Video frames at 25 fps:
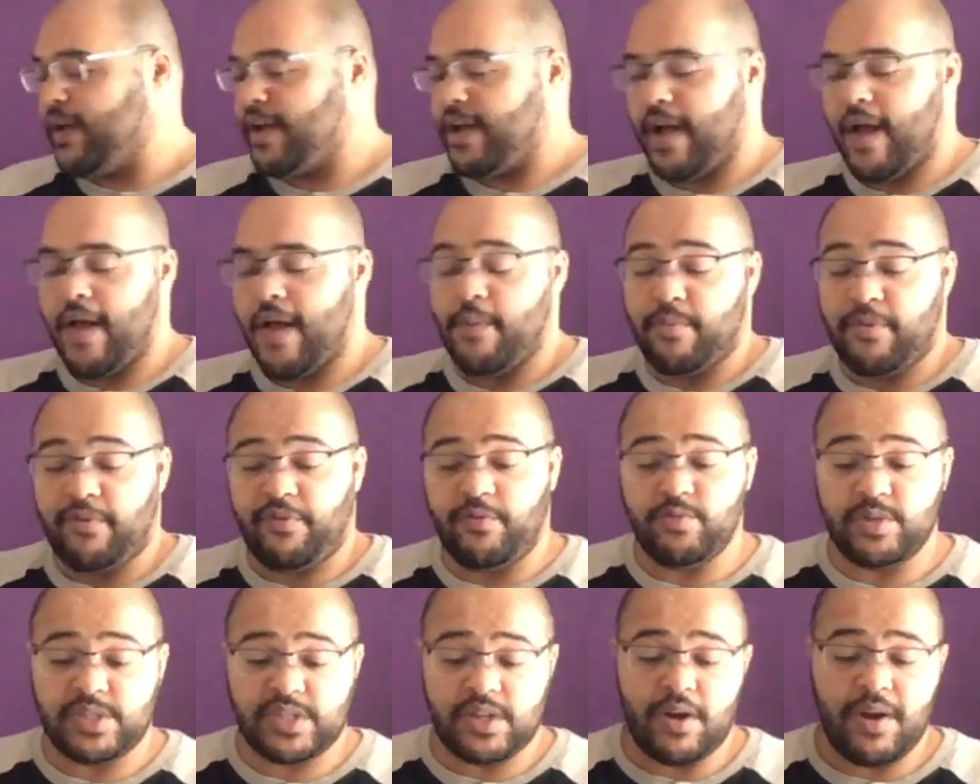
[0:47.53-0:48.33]
Uh,
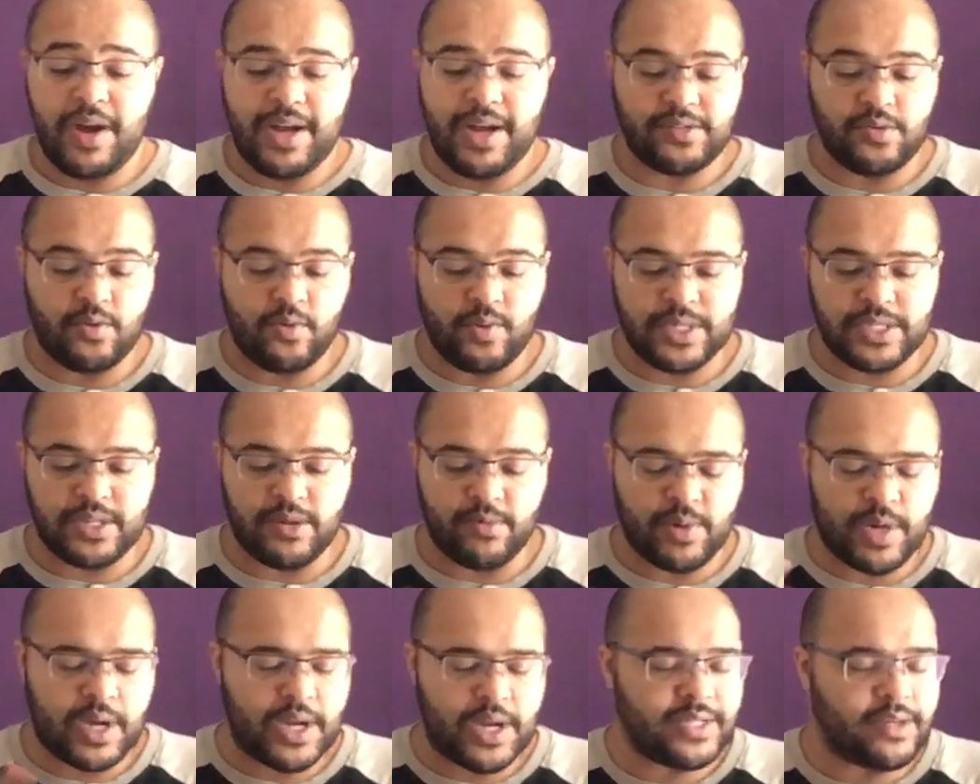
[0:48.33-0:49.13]
before we start, as always, I
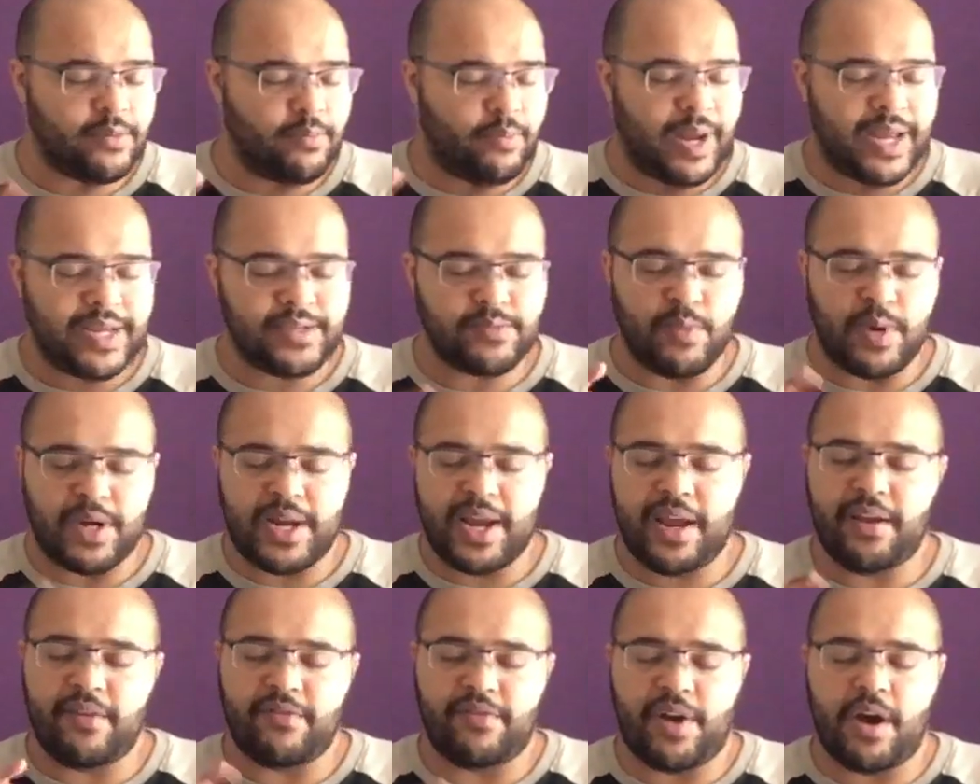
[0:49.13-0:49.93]
would like to bless my
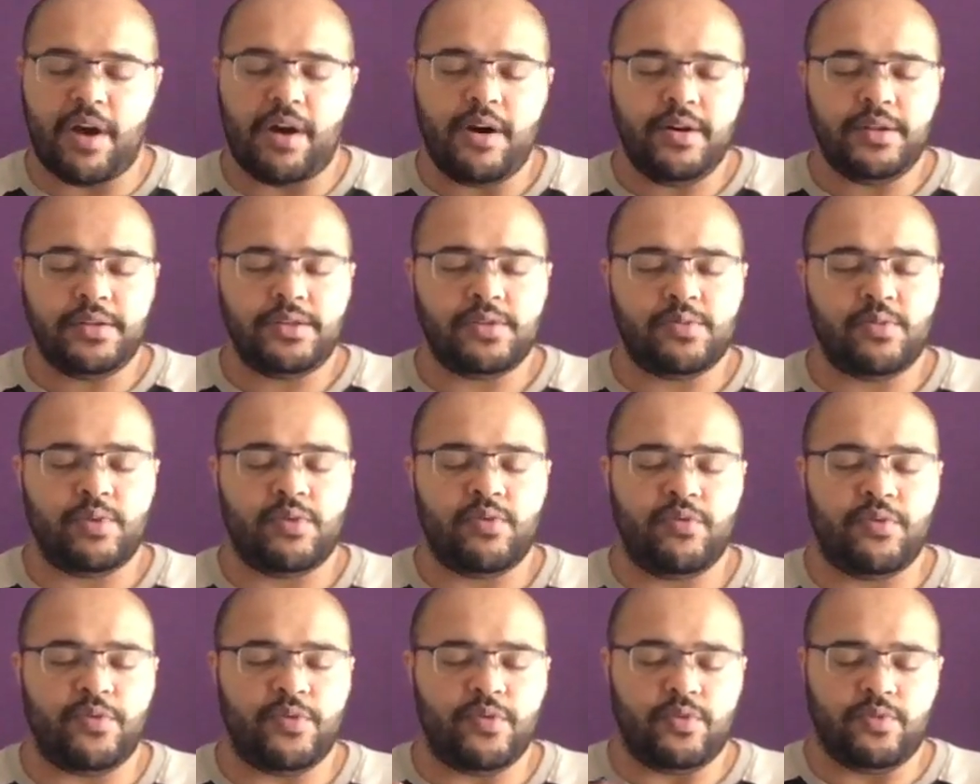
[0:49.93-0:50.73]
deck of cards with
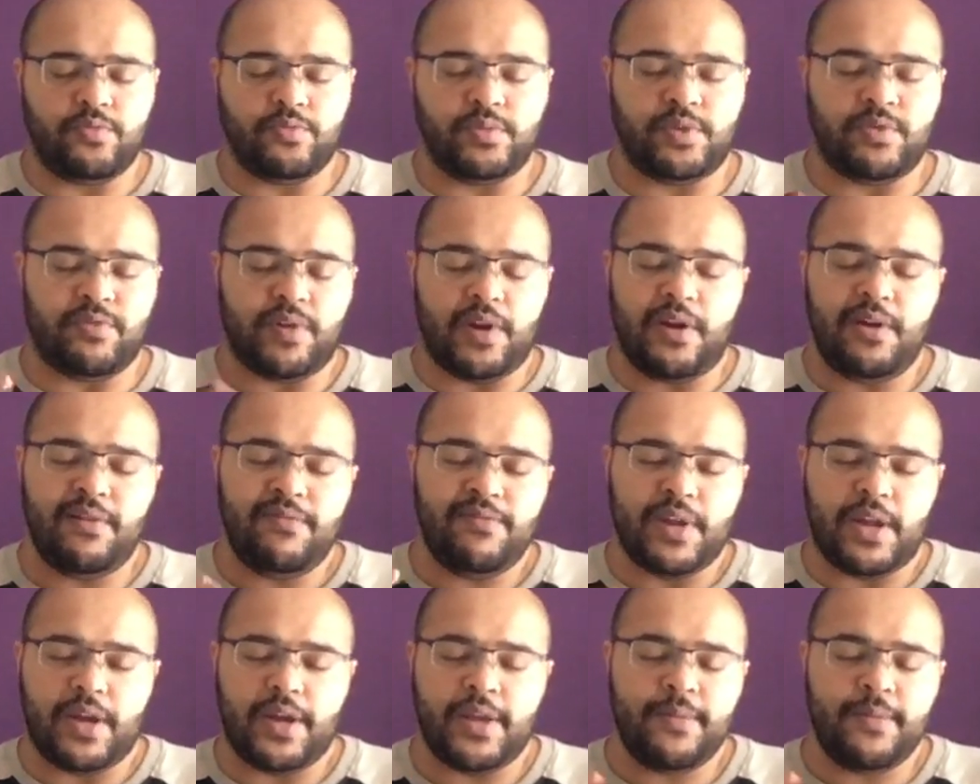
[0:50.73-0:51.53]
all forms of
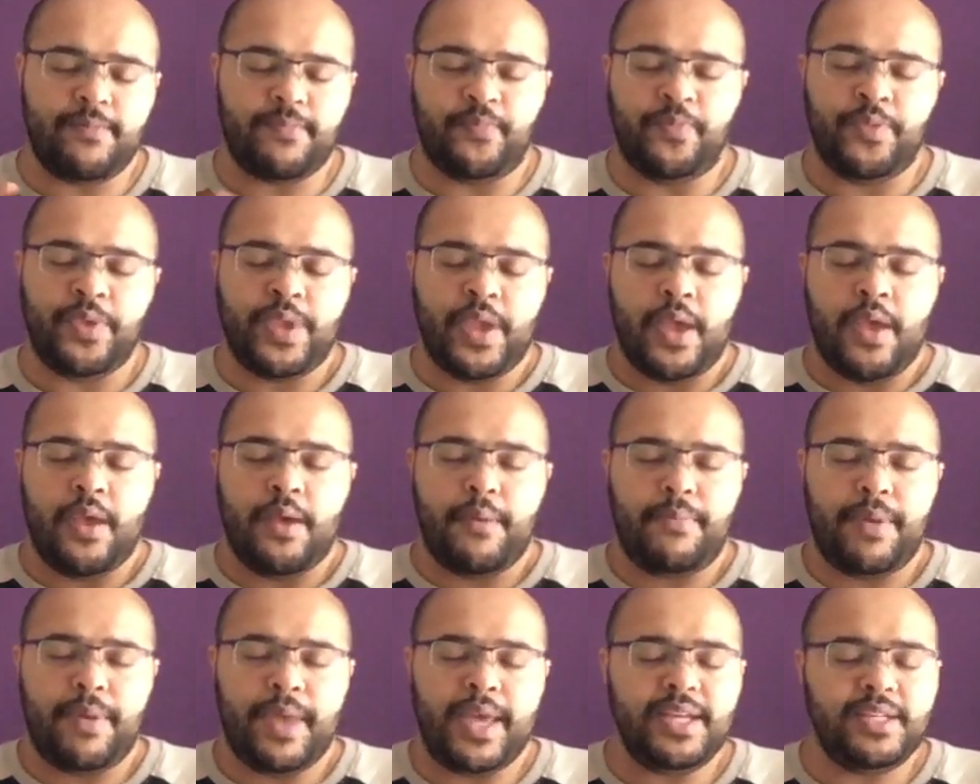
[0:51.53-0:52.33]
love, light,
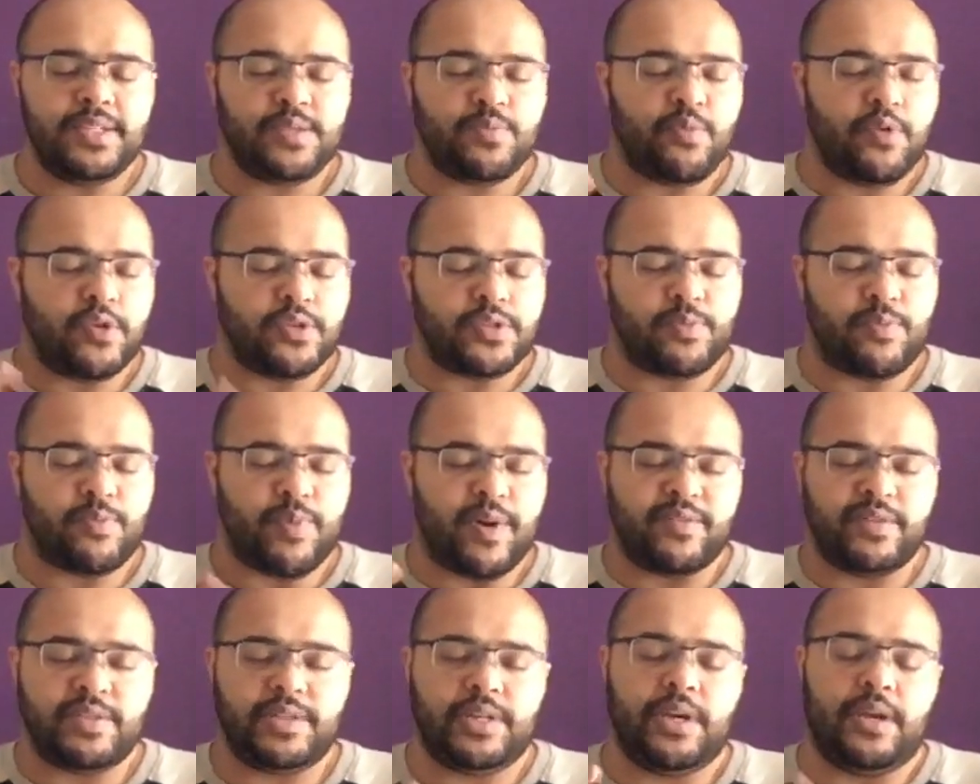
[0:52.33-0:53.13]
peace,
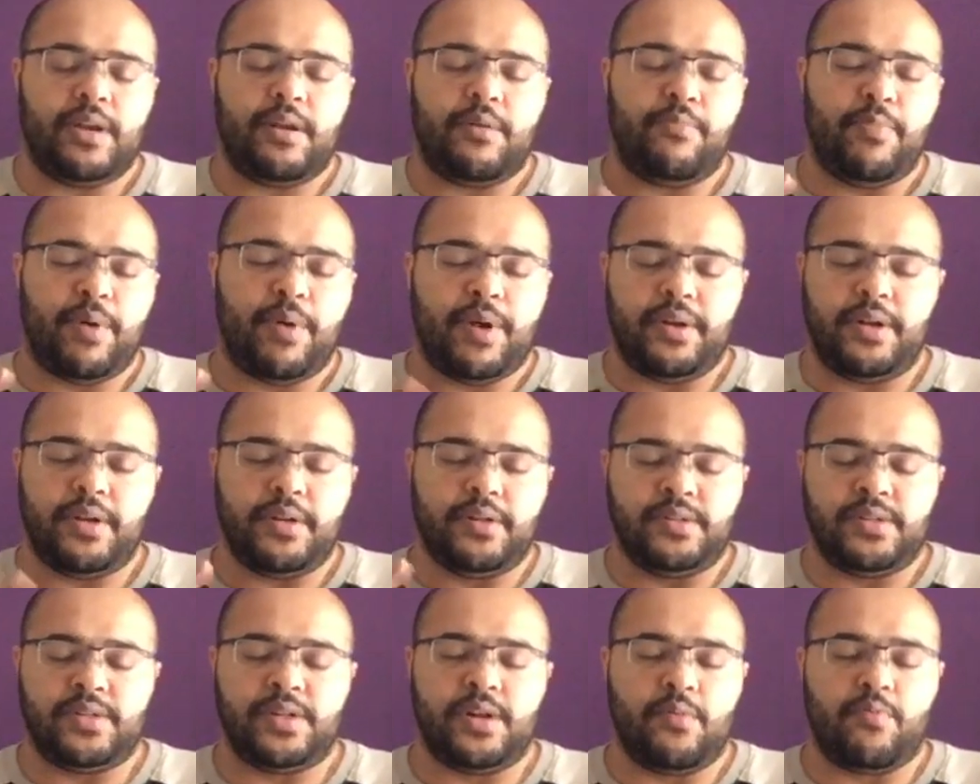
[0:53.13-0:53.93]
prosperity, and
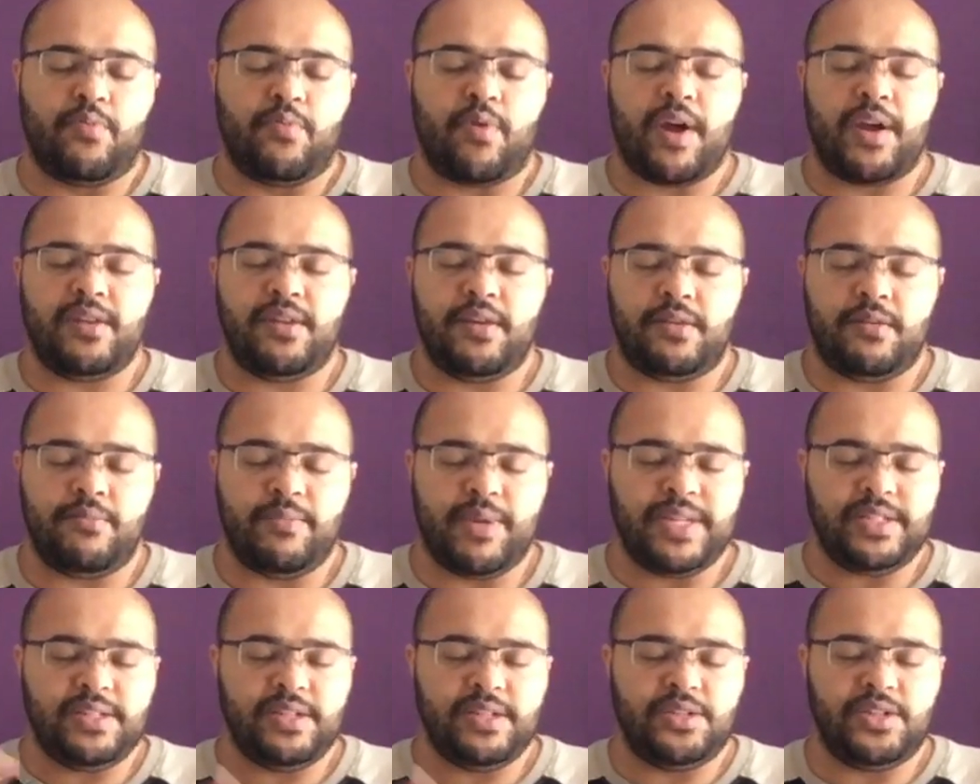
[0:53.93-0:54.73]
abundance. And I pray that the
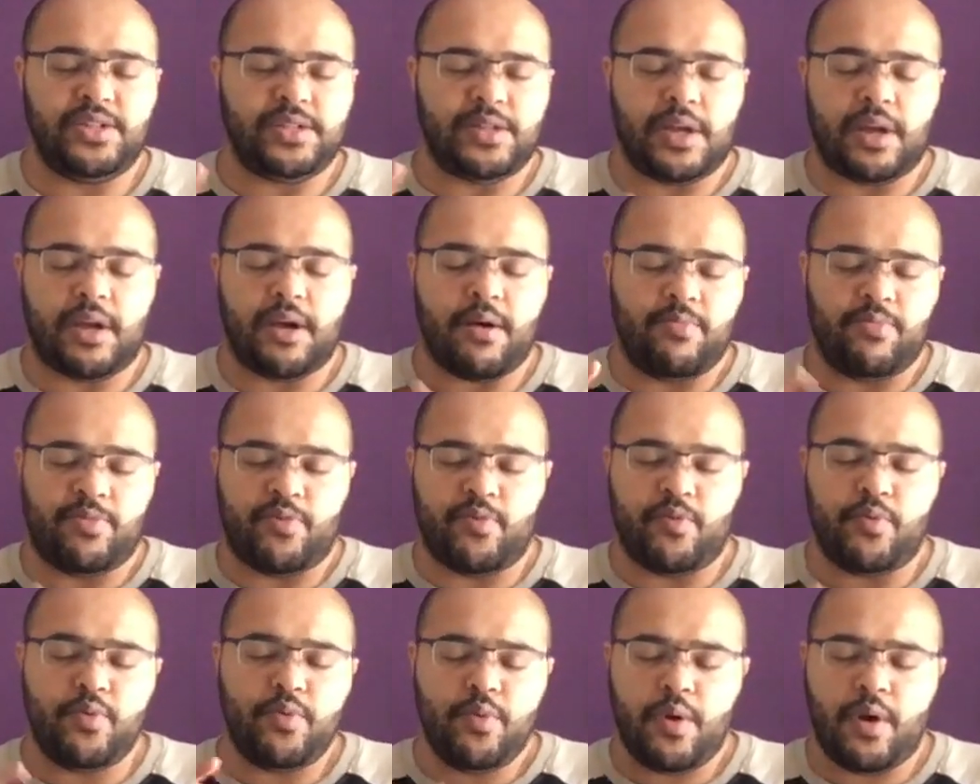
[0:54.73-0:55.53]
messages that come
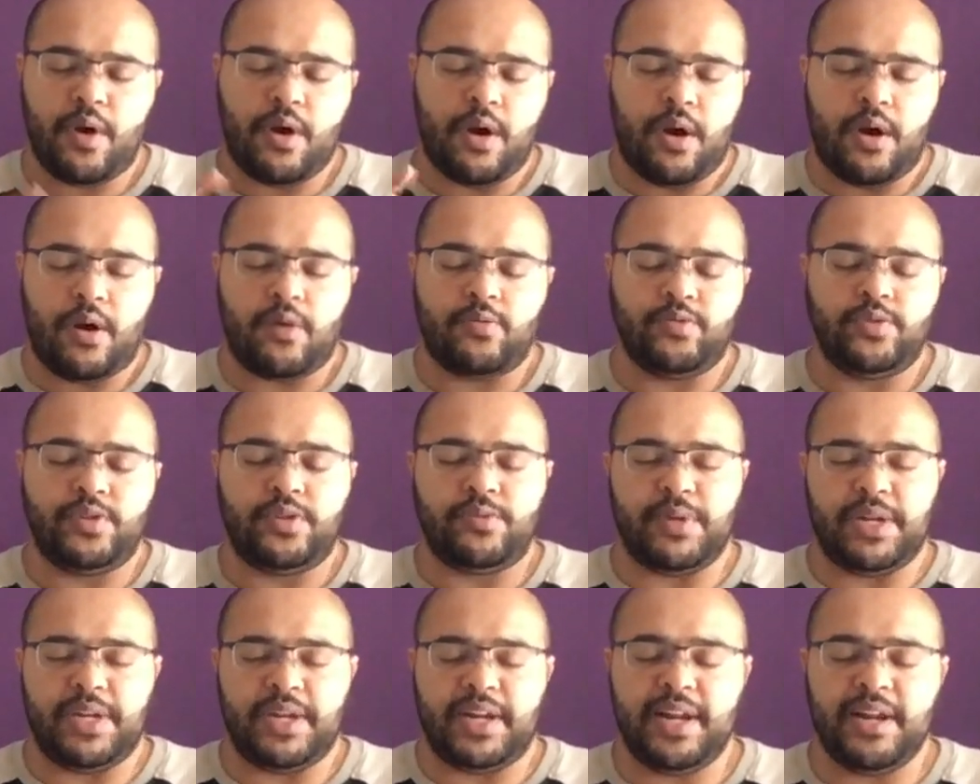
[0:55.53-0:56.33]
through are
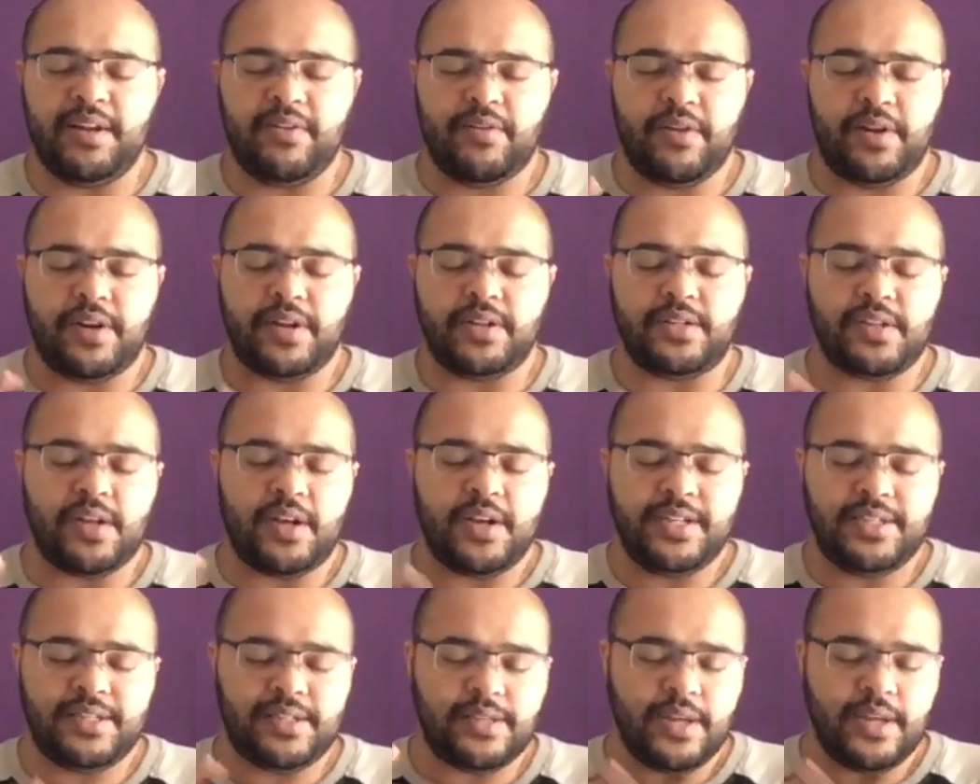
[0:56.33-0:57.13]
ultimately clear and
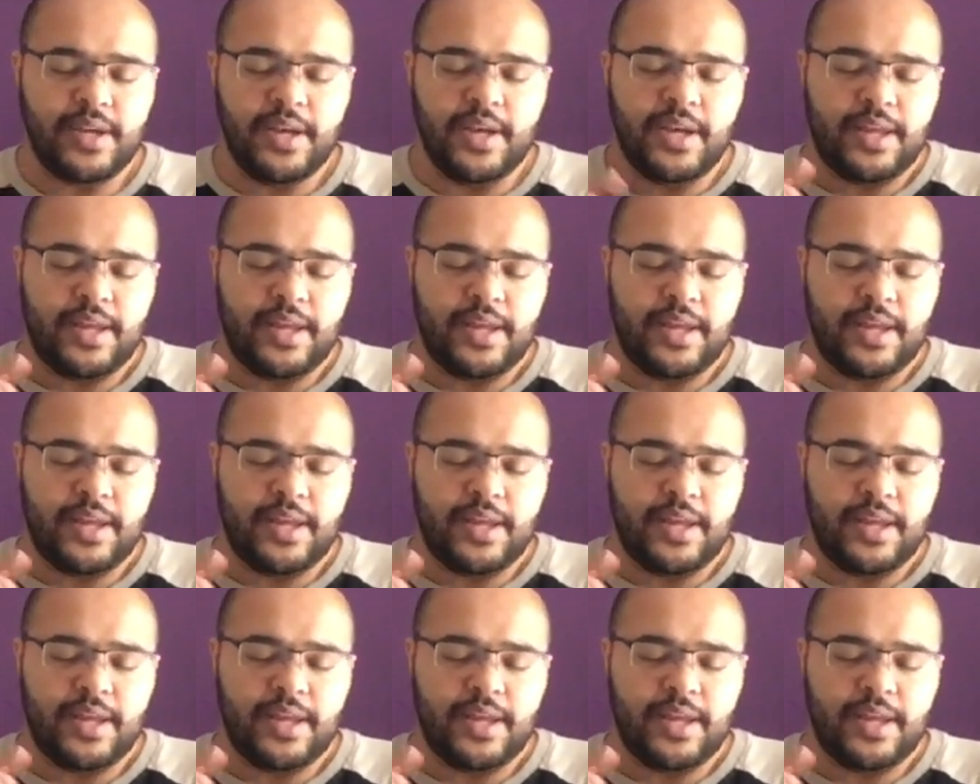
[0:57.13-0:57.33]
concise.